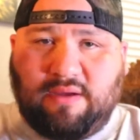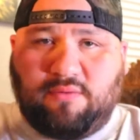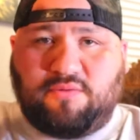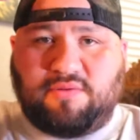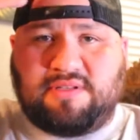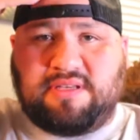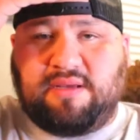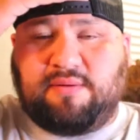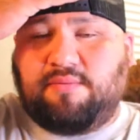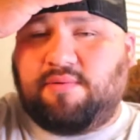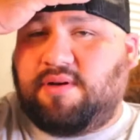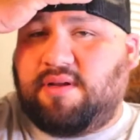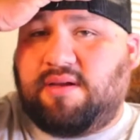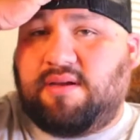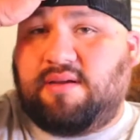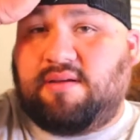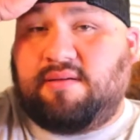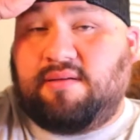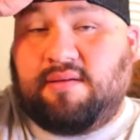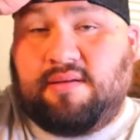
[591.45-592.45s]
was able
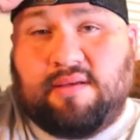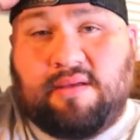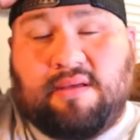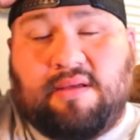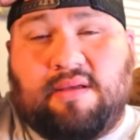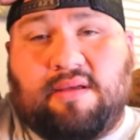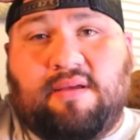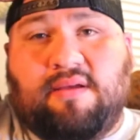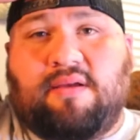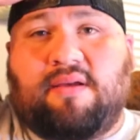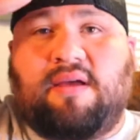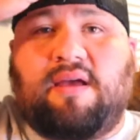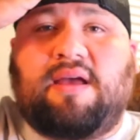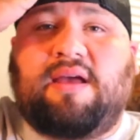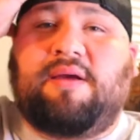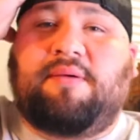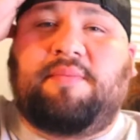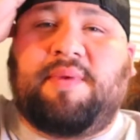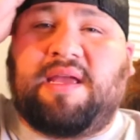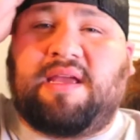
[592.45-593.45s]
to
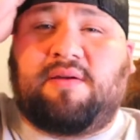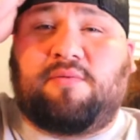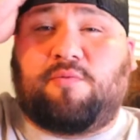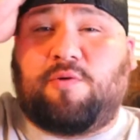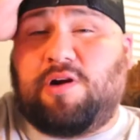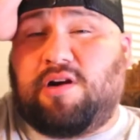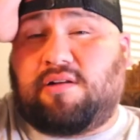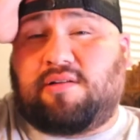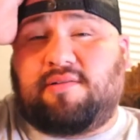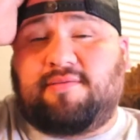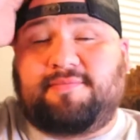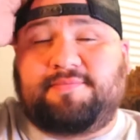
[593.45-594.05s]
make it work.